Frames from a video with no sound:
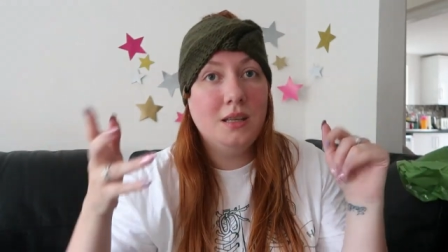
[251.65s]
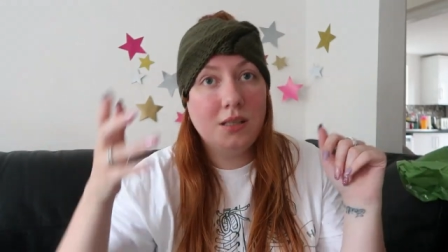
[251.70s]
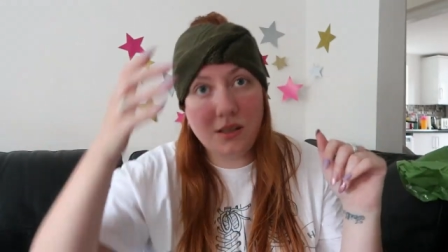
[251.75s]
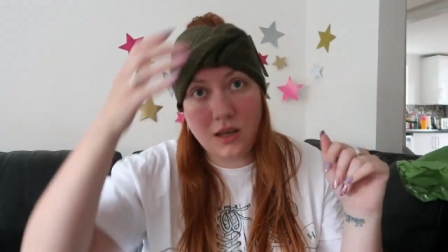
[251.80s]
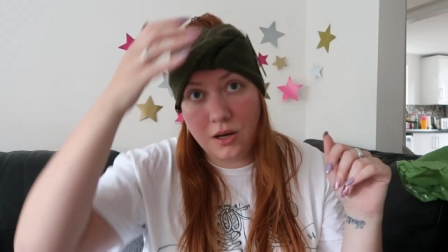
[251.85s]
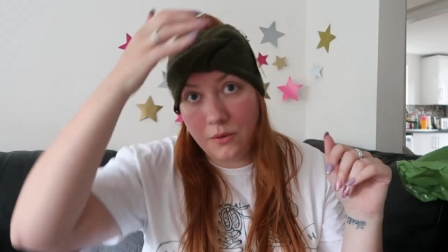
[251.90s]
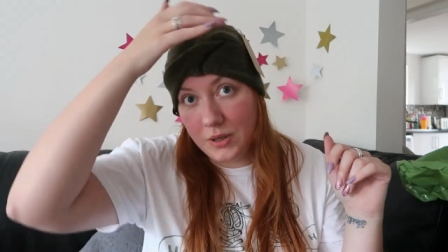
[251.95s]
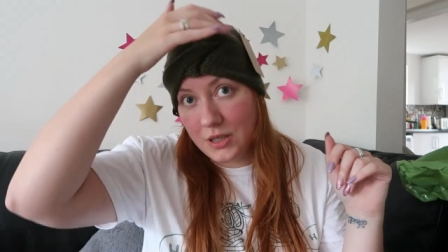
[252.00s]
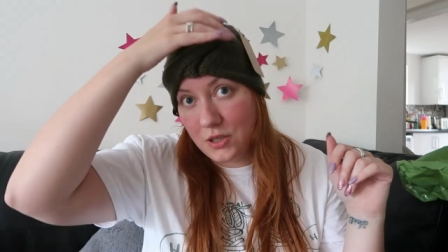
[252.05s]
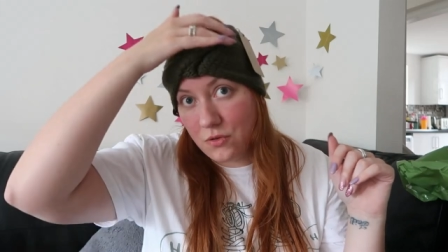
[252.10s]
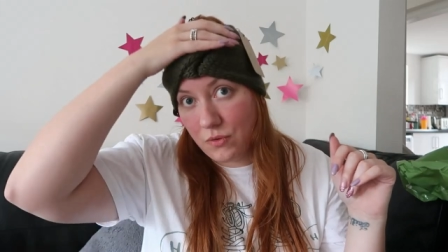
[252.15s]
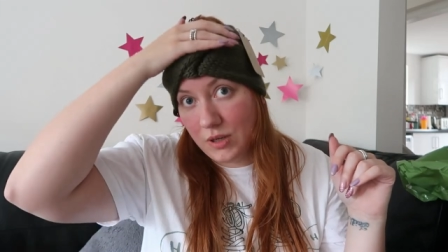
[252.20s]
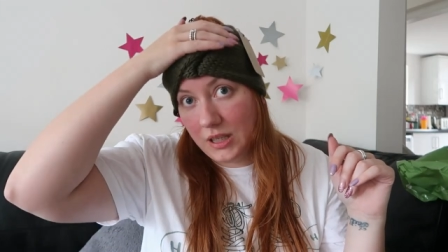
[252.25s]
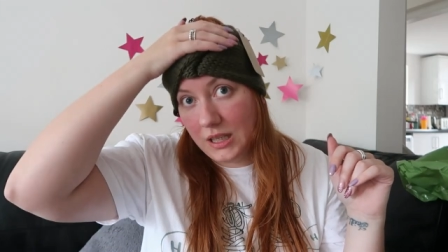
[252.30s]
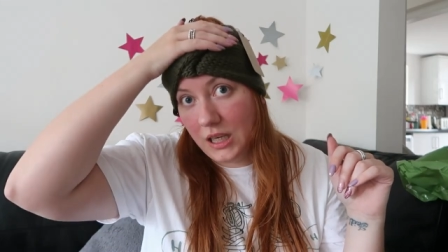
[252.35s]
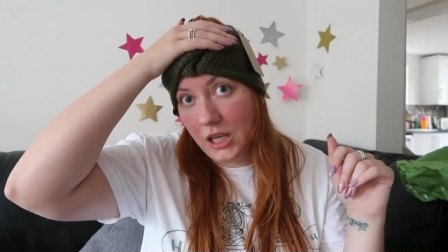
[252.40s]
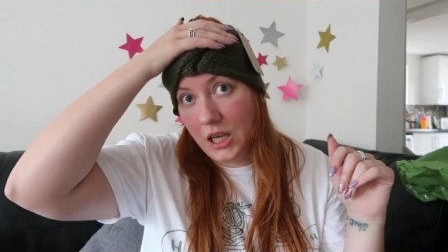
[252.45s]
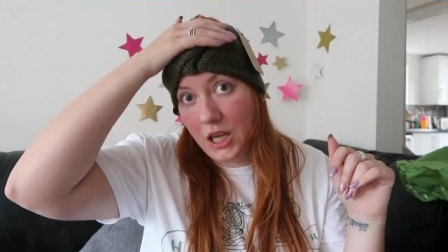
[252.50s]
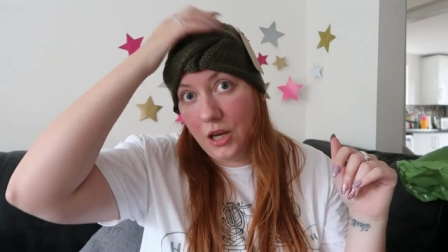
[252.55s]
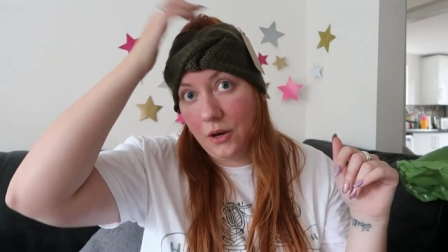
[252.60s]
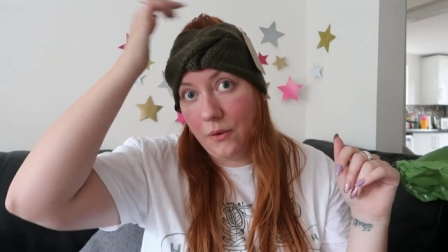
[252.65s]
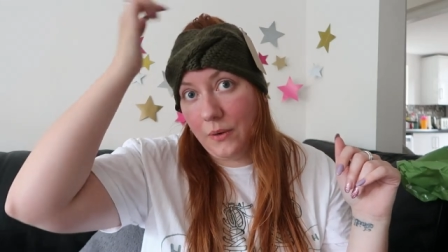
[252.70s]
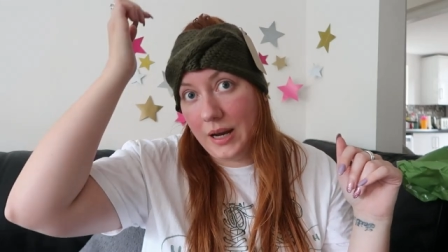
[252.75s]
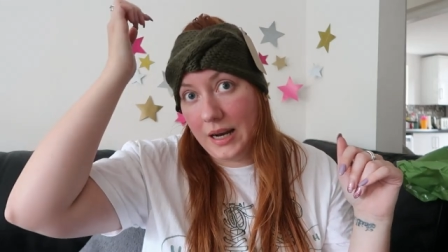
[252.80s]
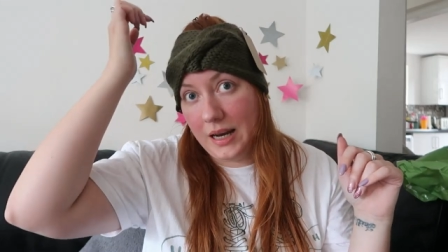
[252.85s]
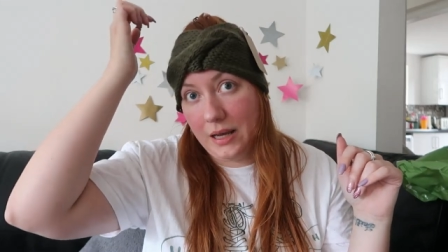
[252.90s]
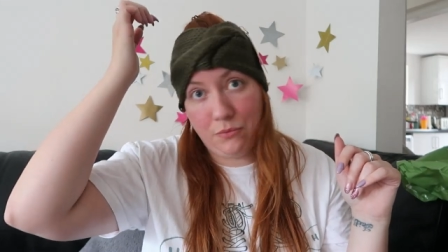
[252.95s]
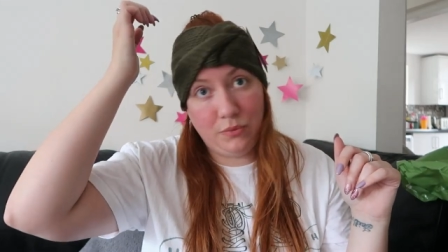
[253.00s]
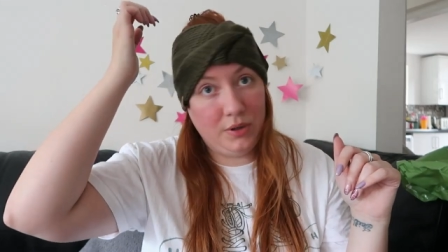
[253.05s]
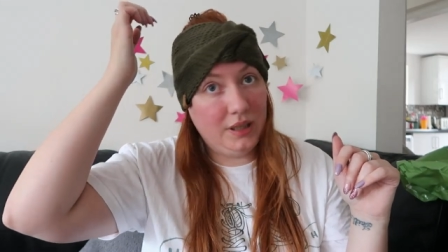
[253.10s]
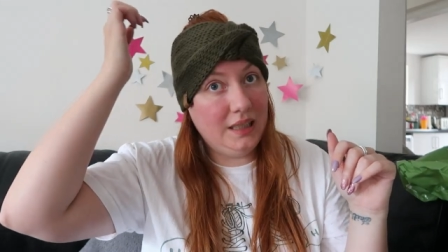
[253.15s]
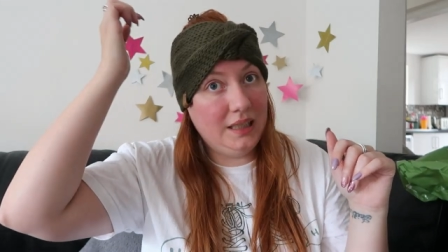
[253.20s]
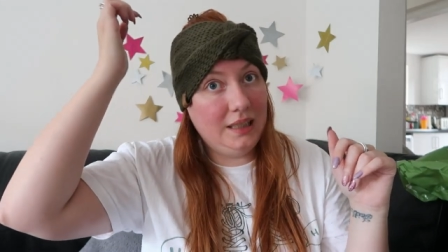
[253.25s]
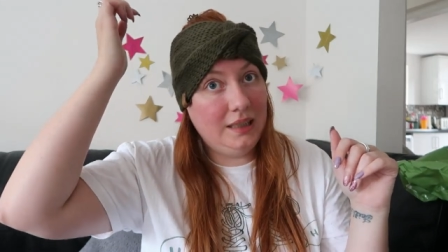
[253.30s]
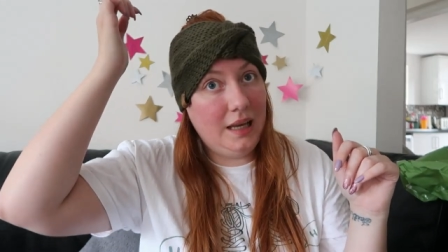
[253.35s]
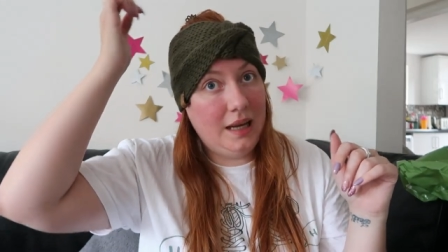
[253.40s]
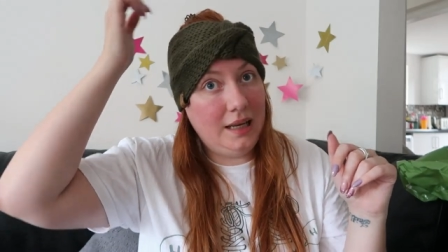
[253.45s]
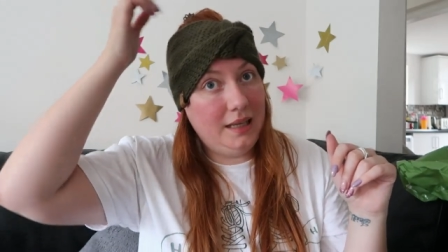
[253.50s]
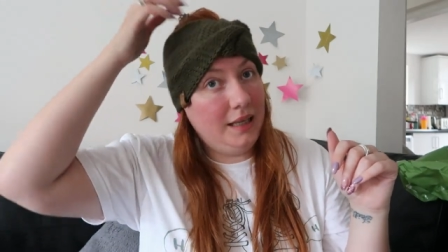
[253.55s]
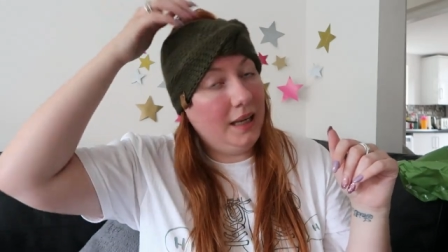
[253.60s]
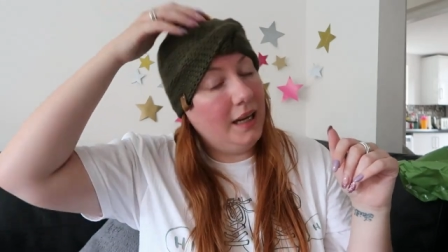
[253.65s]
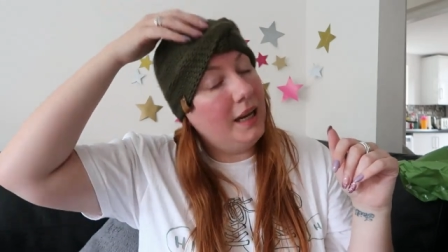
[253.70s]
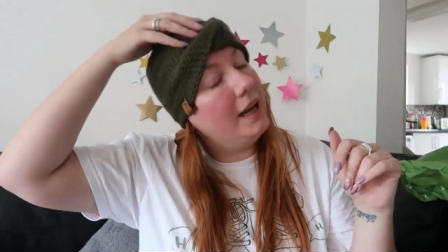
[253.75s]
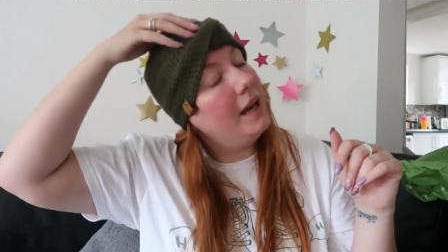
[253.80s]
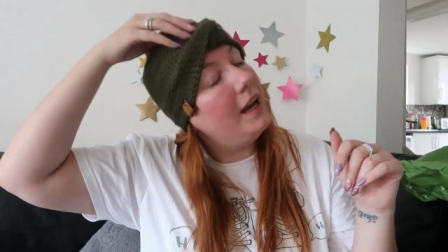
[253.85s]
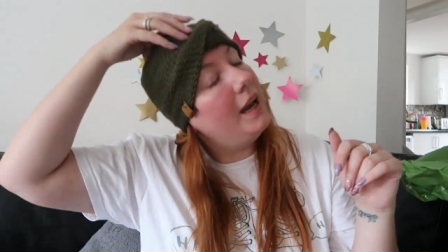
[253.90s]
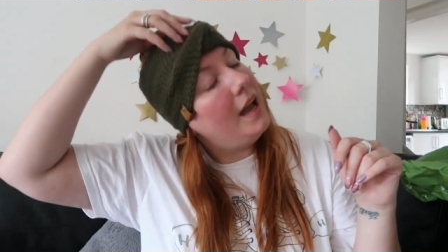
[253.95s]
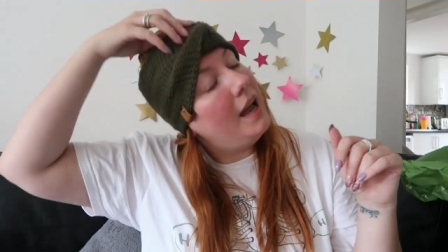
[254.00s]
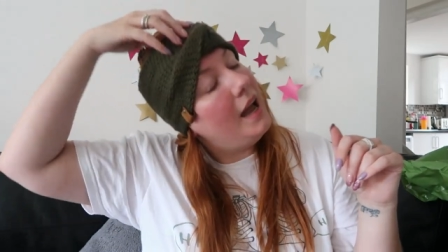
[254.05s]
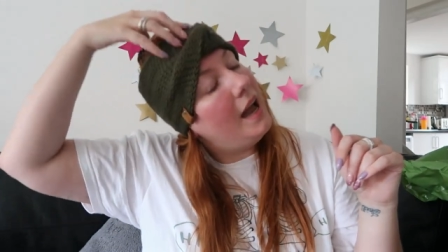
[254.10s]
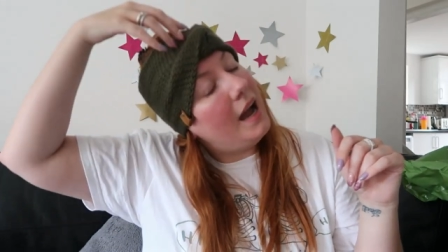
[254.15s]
So it's really cute and I really like it